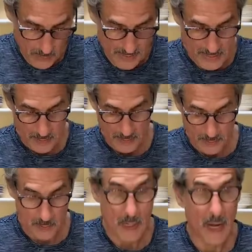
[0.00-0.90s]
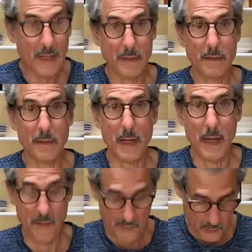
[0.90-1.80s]
healing your gut
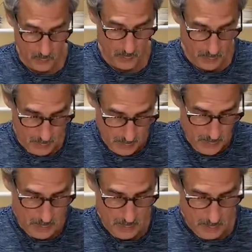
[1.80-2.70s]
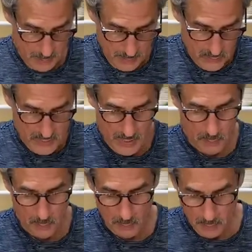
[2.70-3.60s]
and for, in
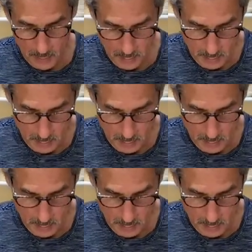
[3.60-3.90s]
general,